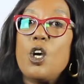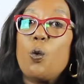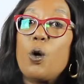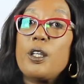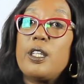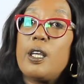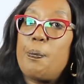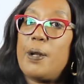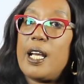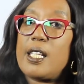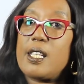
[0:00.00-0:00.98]
what their
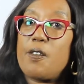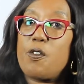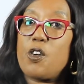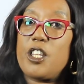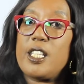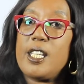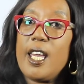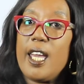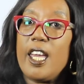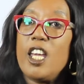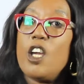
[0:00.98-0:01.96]
plans are for the
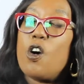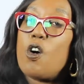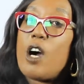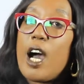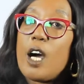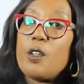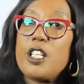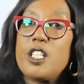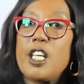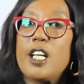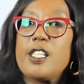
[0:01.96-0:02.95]
day, or how the
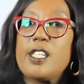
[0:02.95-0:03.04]
child